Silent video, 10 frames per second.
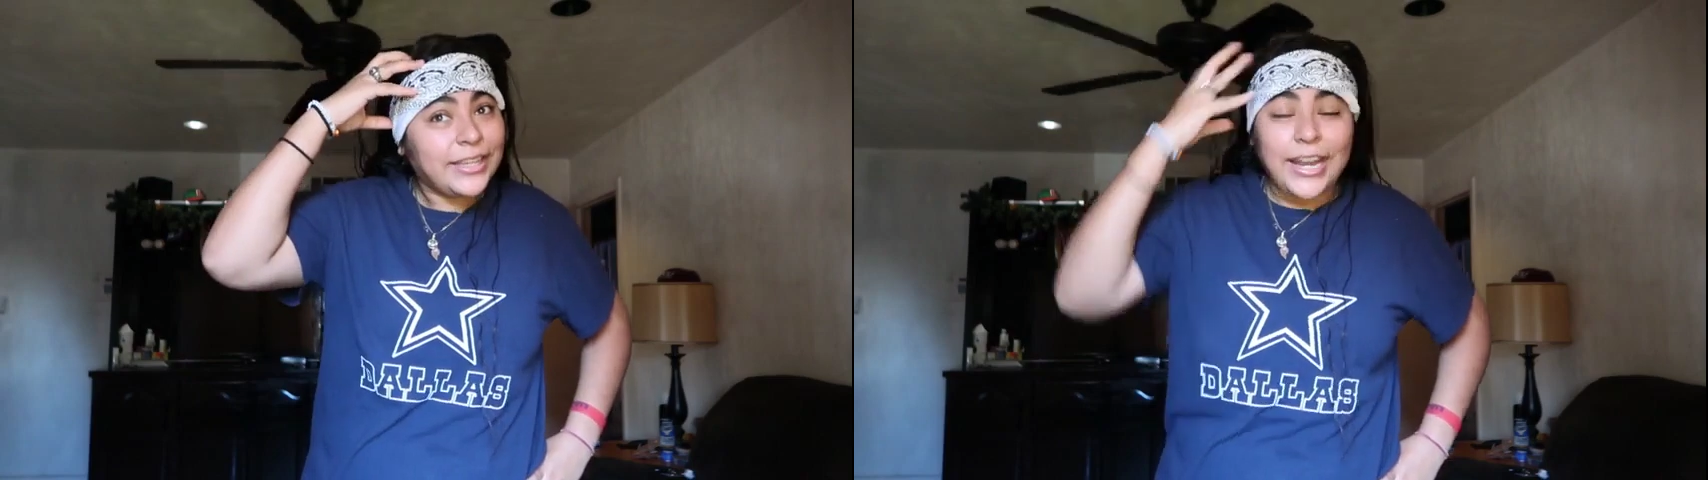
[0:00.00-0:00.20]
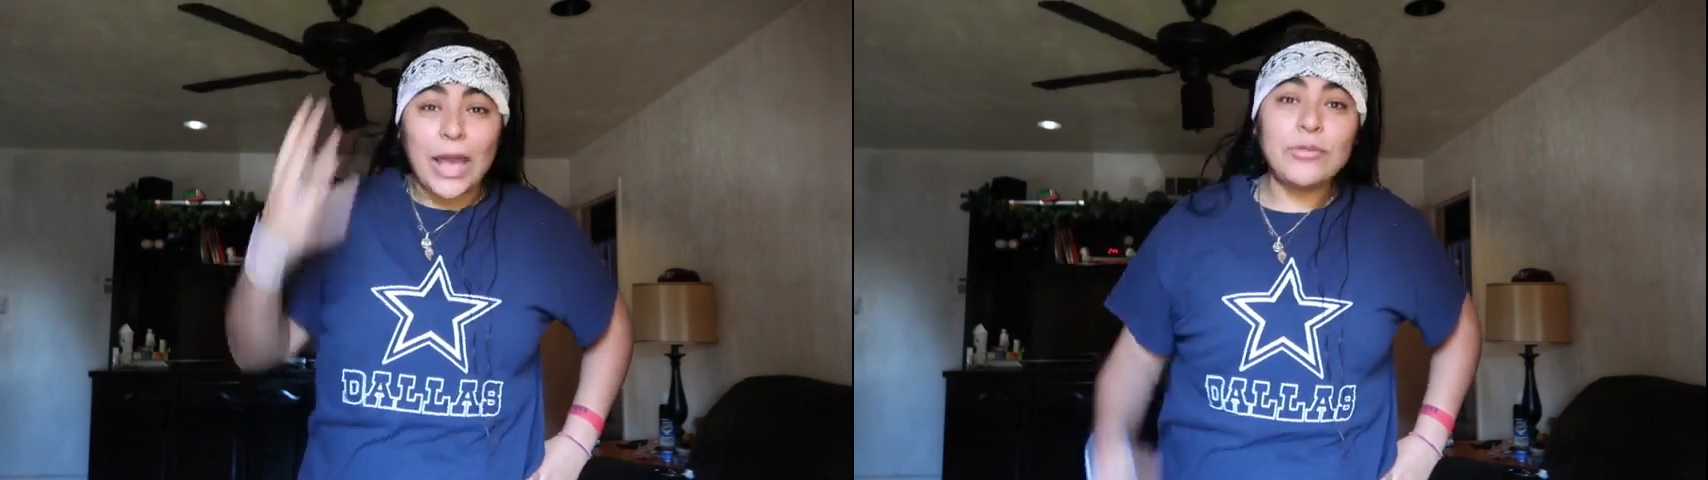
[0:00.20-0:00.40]

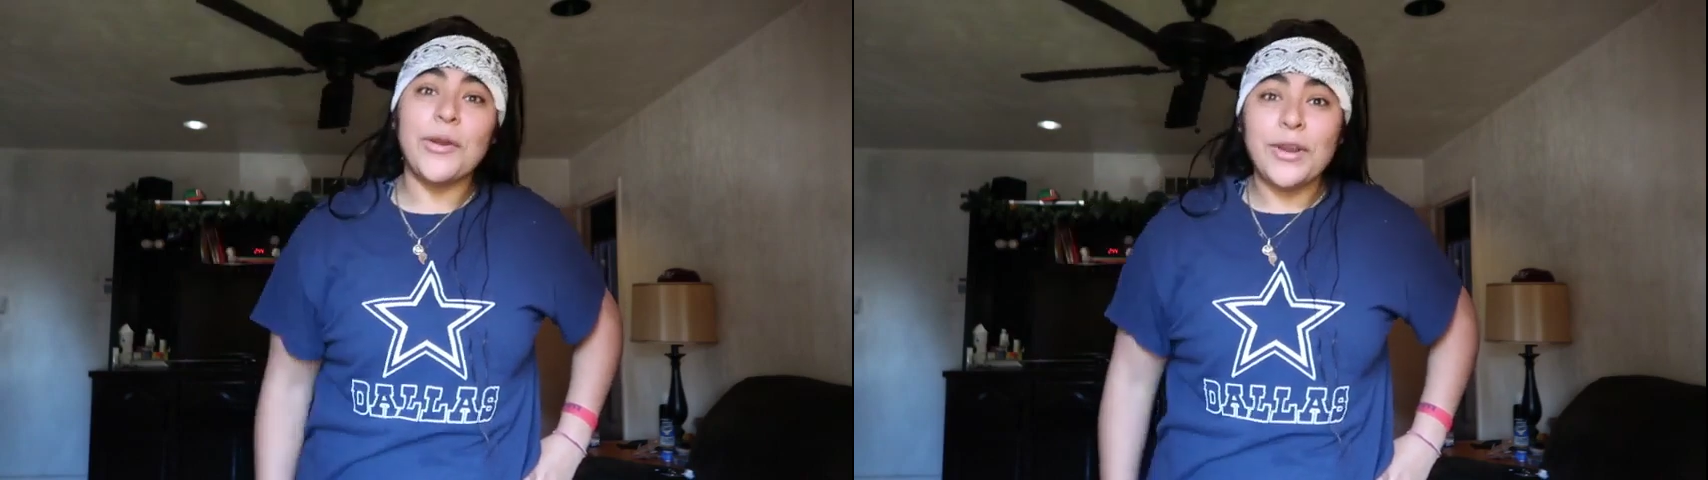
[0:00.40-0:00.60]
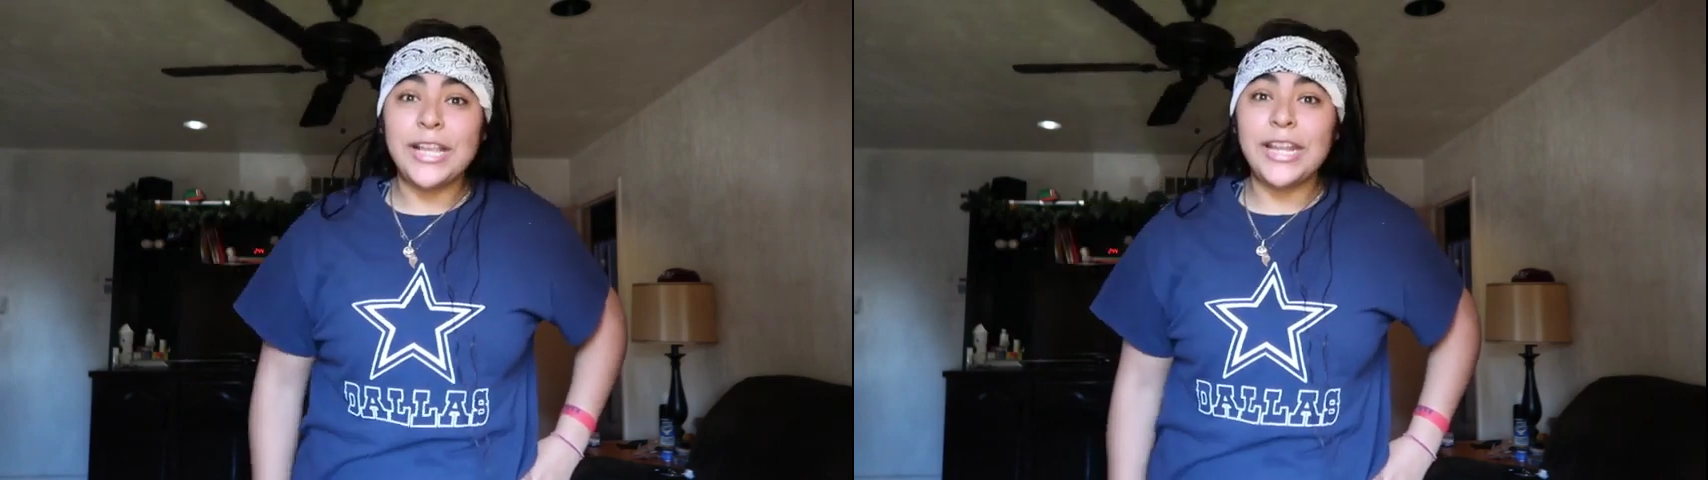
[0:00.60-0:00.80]
and I was
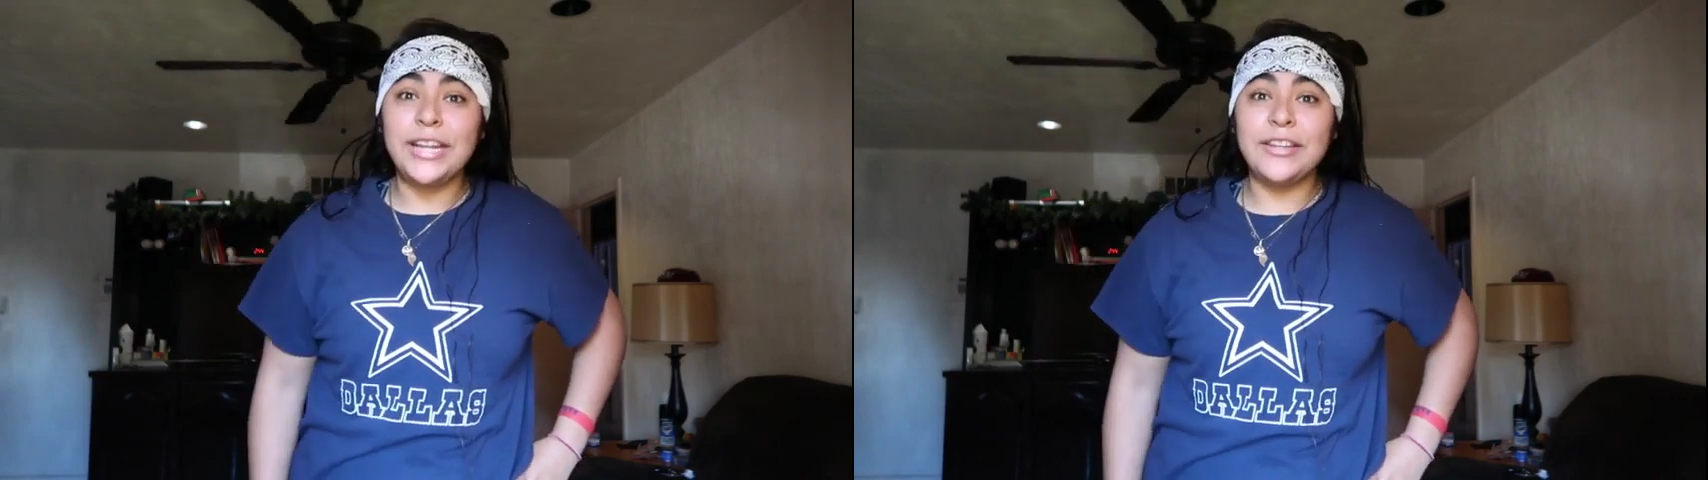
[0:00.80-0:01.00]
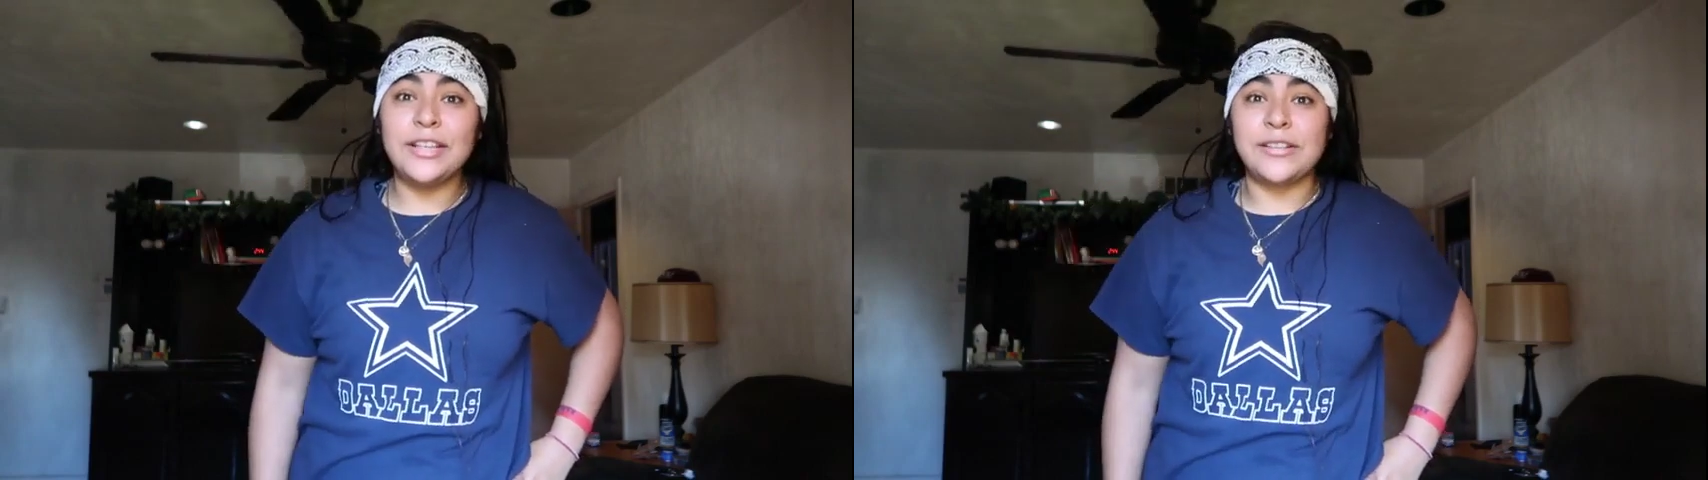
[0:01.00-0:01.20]
already
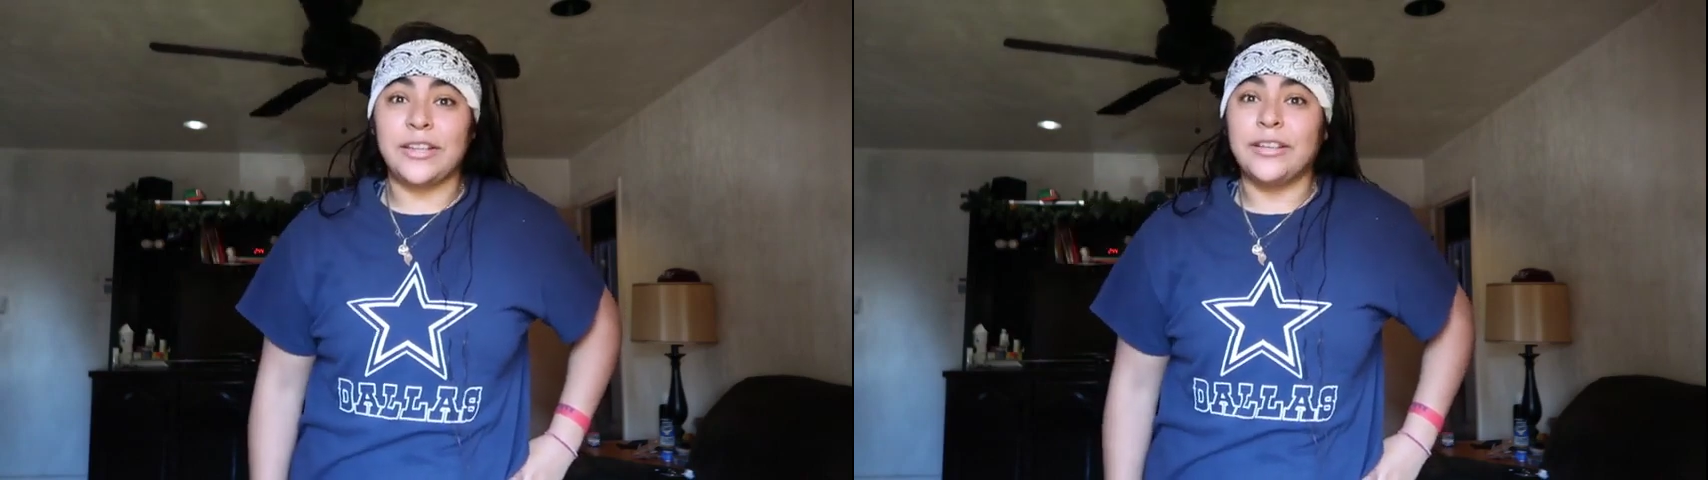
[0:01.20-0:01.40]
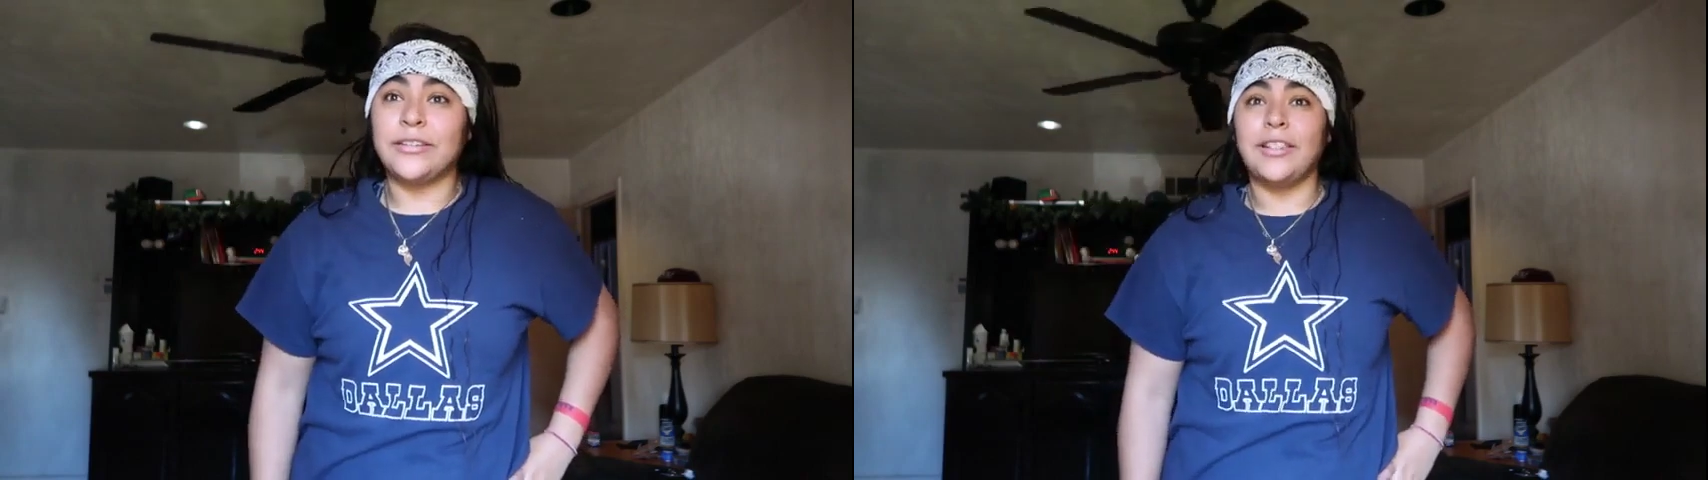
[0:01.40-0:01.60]
getting dizzy.